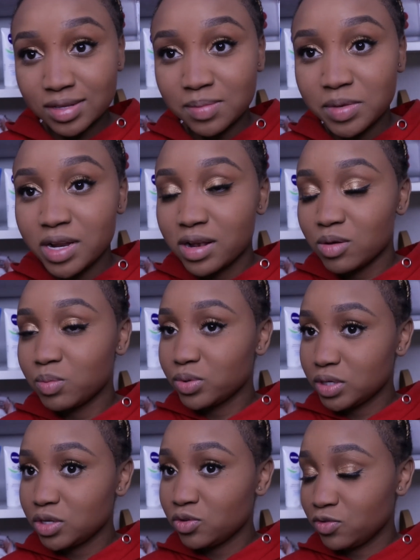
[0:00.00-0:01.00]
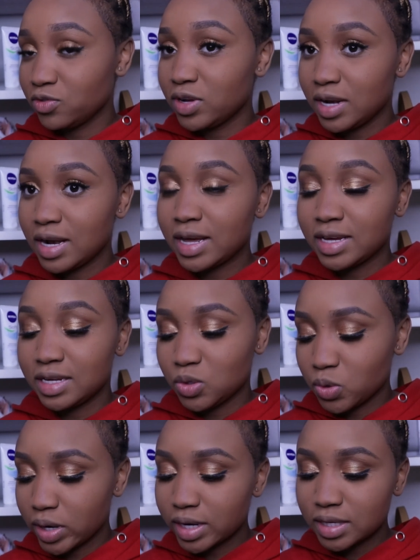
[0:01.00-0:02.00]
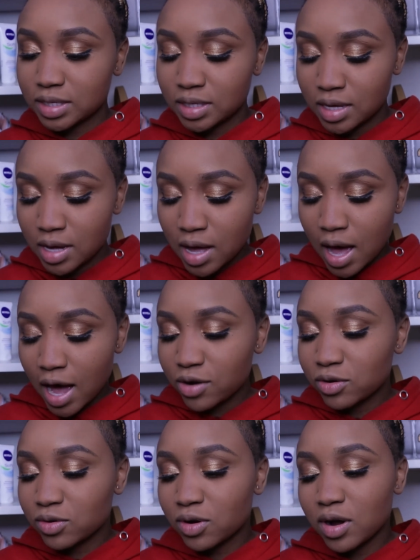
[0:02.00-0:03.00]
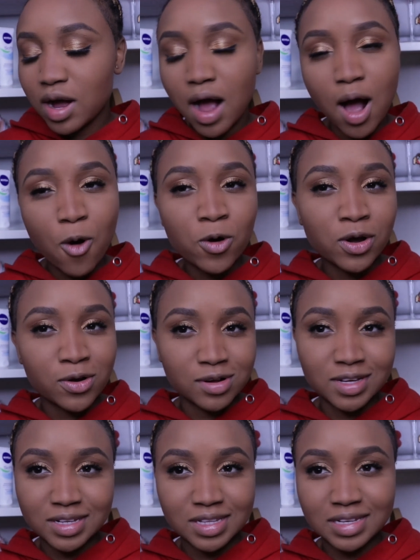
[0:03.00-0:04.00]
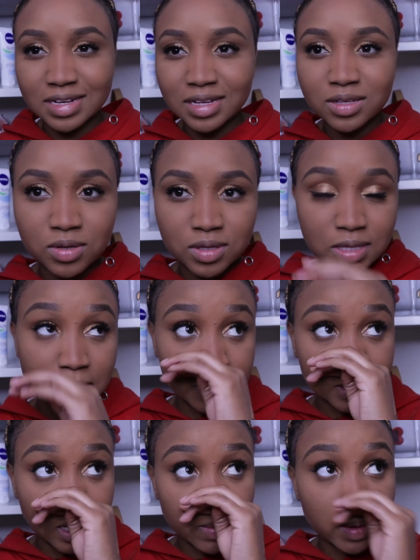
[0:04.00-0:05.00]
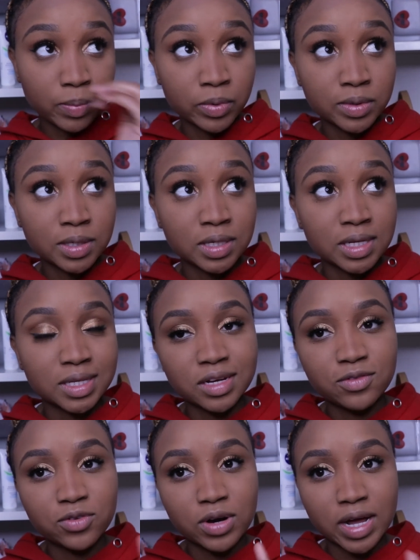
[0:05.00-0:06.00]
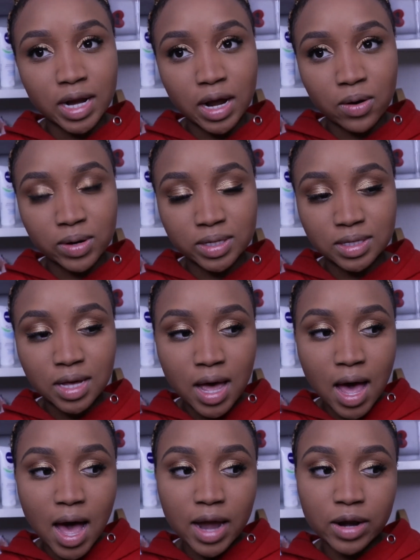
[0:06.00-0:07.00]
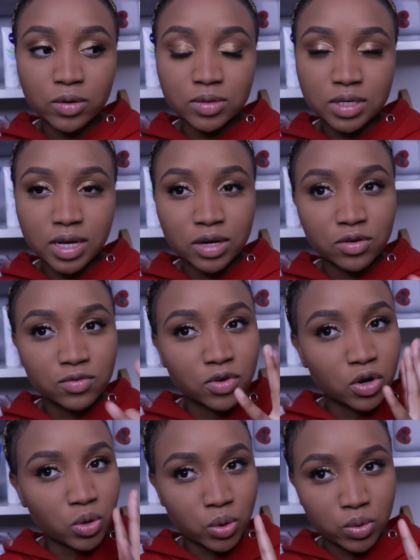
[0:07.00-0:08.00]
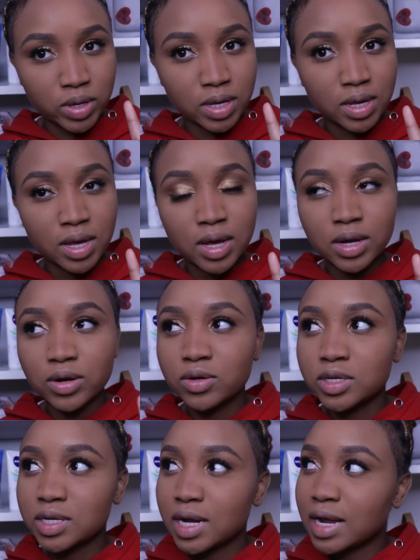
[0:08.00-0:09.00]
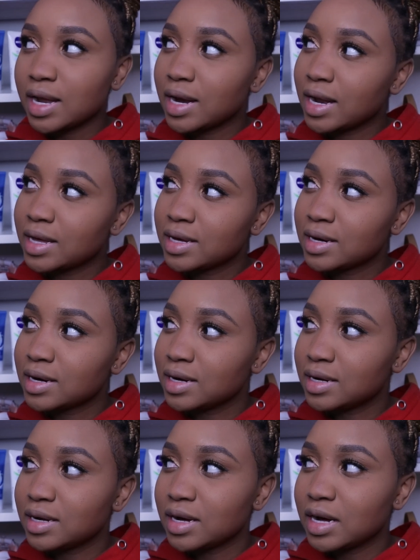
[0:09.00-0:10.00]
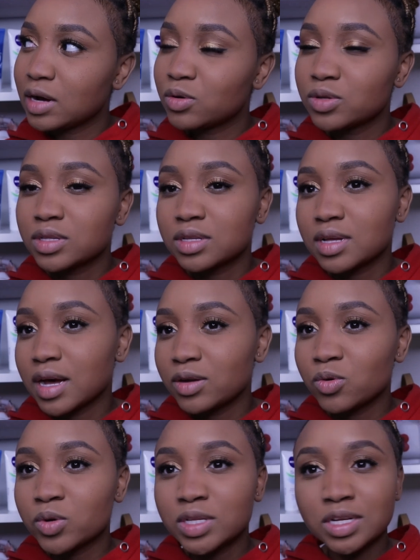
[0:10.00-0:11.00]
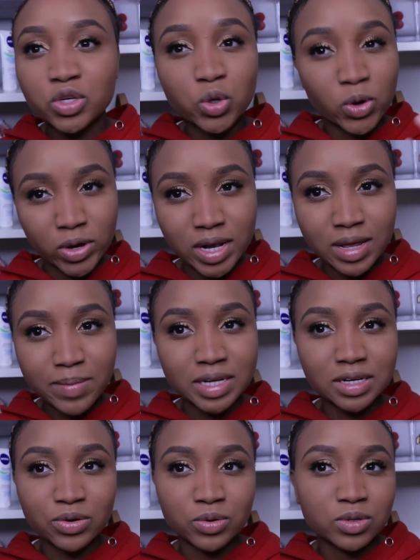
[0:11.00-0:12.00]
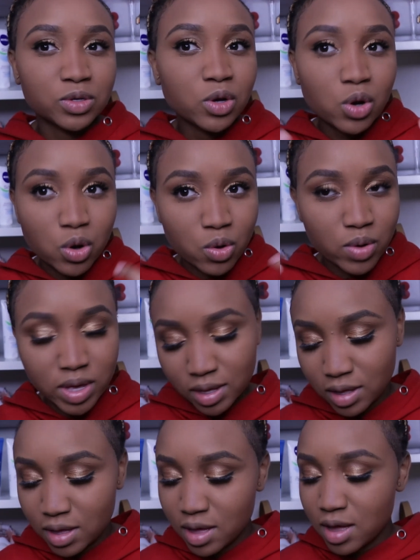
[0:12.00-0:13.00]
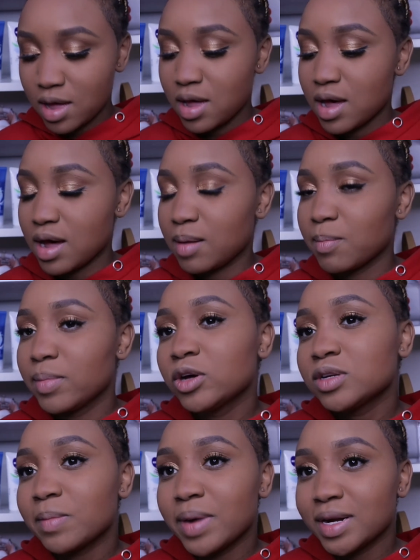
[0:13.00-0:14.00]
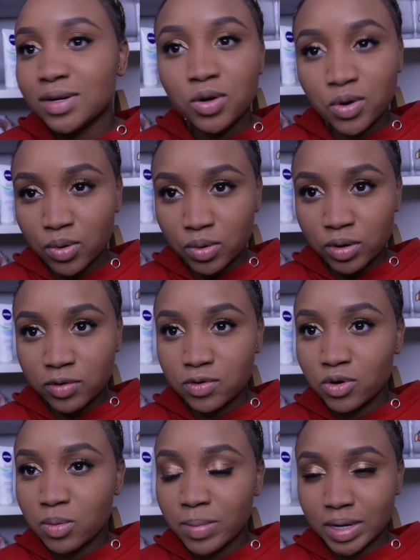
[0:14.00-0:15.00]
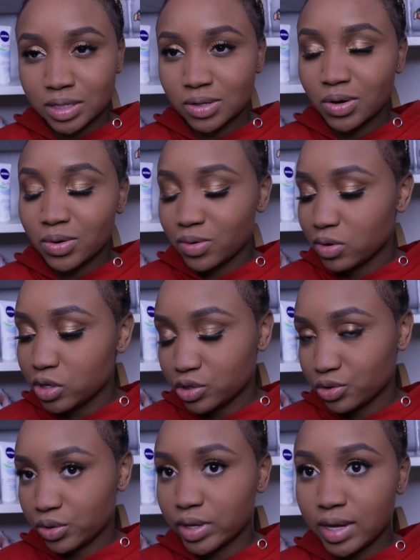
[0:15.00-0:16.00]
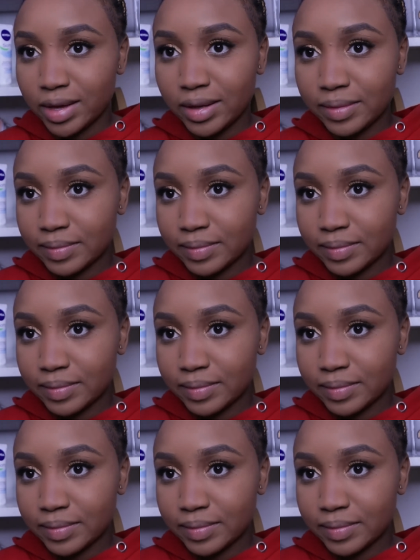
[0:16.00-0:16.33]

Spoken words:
Immediately you put it, you feel like it works. I don't know how long it stays, the last time I put it I stayed for 9 hours and I was kind of glowy, not like I wasn't oily, but I was glowing. Not a bad glow. If you don't mind glow, it's okay.